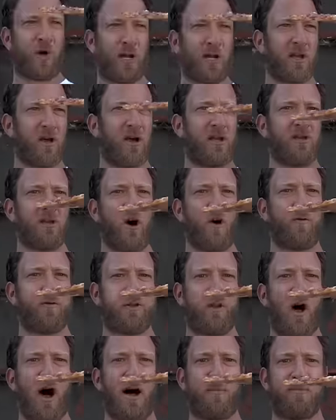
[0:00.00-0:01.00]
Pretty good. No
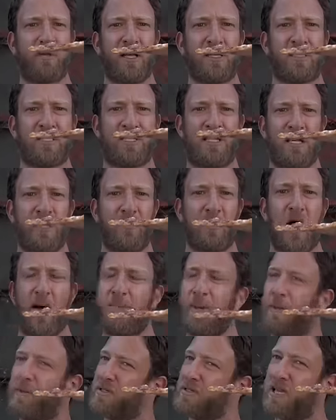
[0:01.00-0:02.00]
flop. Let's see. A
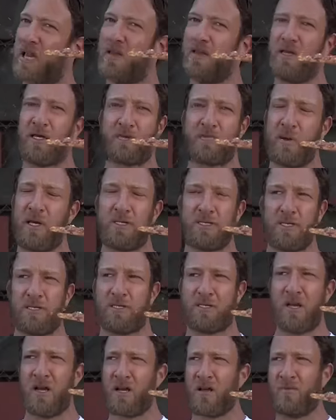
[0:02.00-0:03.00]
lot of people saying this
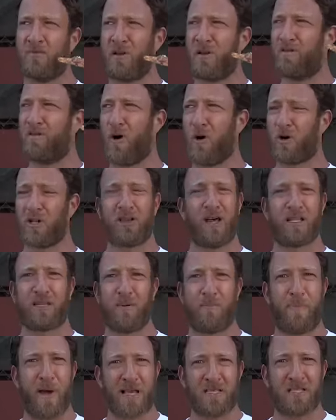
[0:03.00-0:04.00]
pizza's been voted
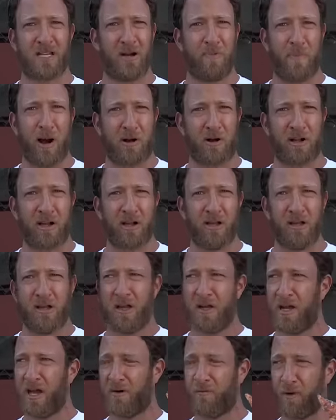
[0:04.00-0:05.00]
like the best in America.
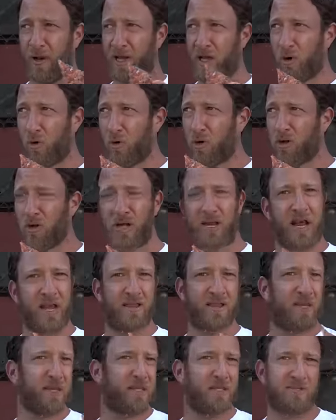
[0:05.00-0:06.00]
If we Google it,
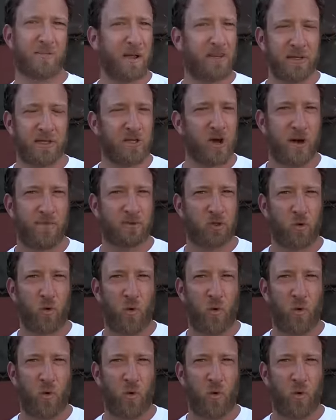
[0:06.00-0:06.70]
I think it's maybe top